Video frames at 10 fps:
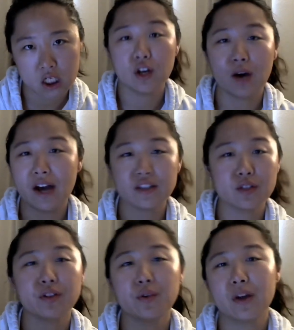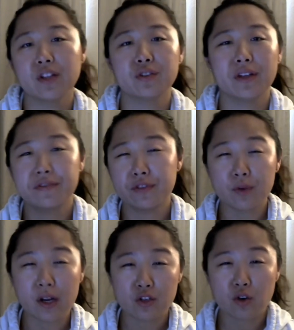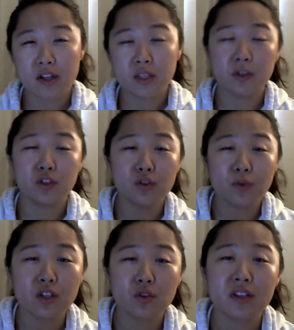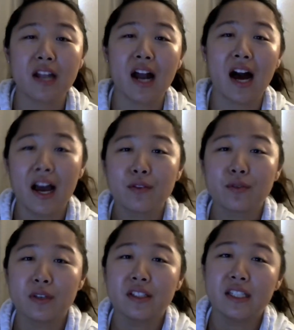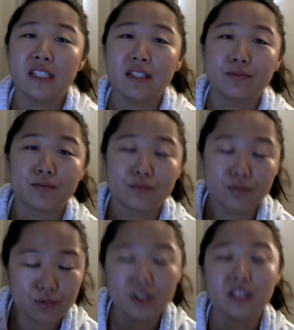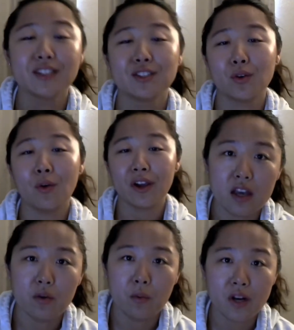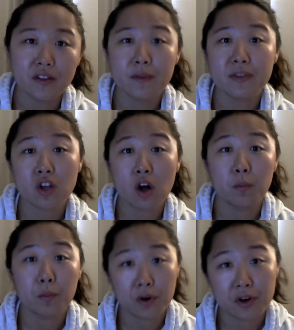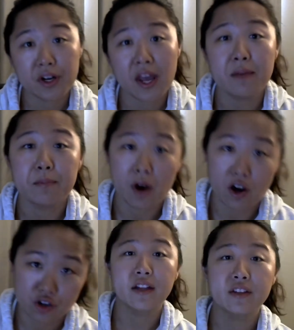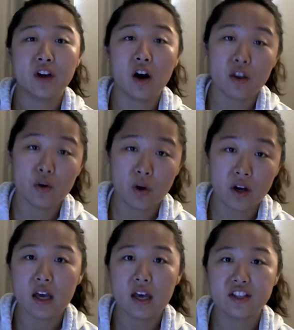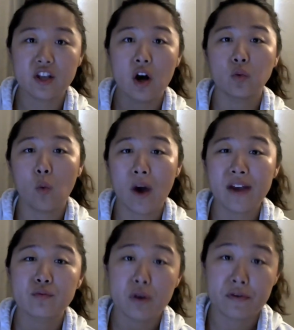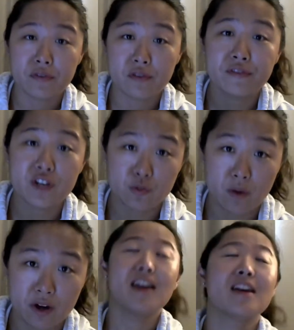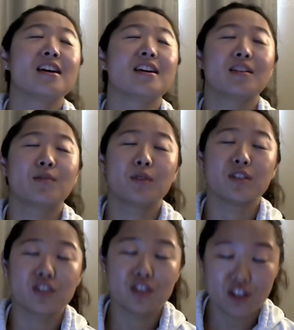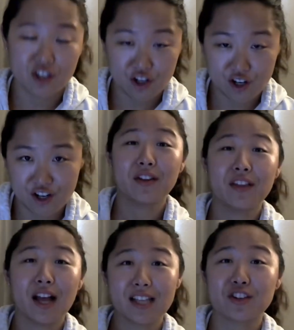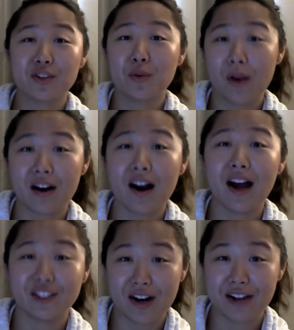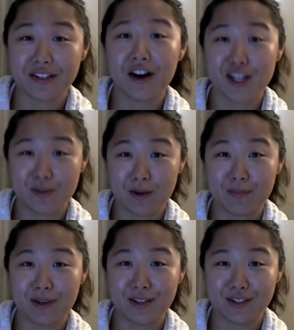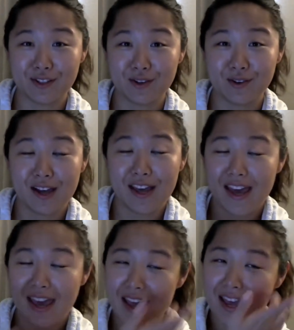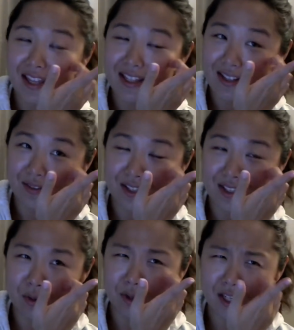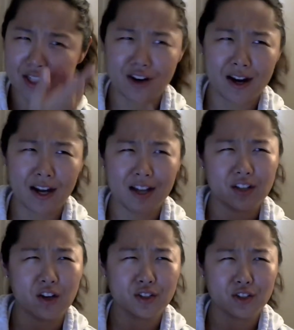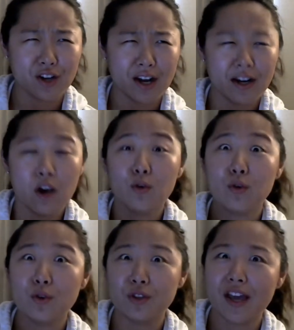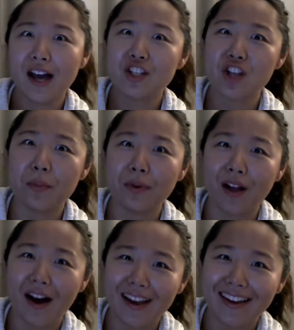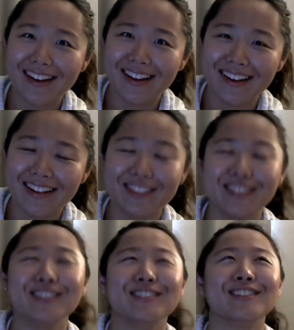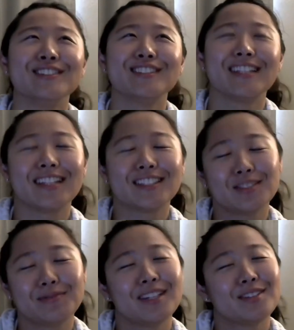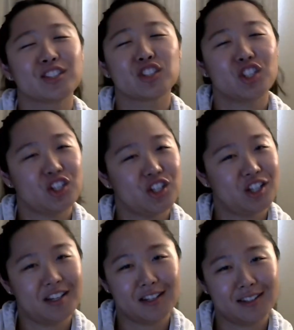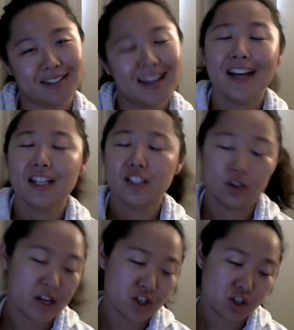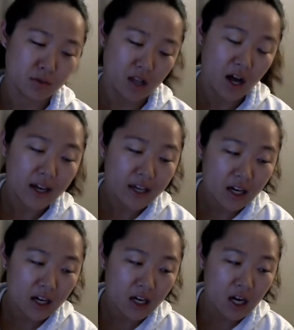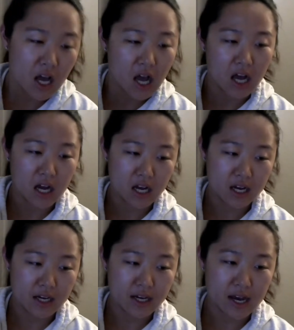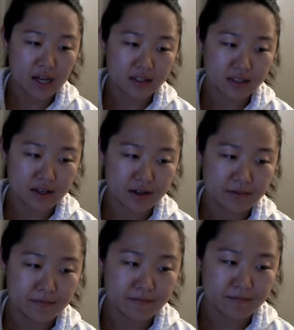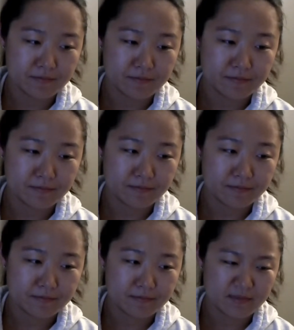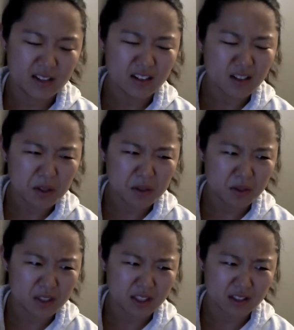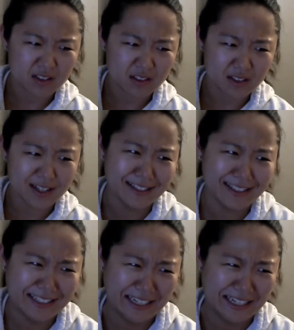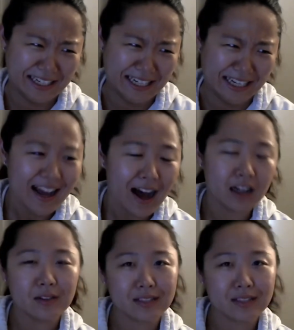I just only went to like few restaurants, but two restaurants that I really enjoyed. One of them is called Bird and Bottle. The other one is called White River Fish Market. It was good. That's actually where I tried the Hush Puppy too. And let's see, what did I try? I also tried, ooh, they had jambalaya. Dude, that jambalaya was good. So I had jambalaya. I had some, I don't know what it was actually. I know it was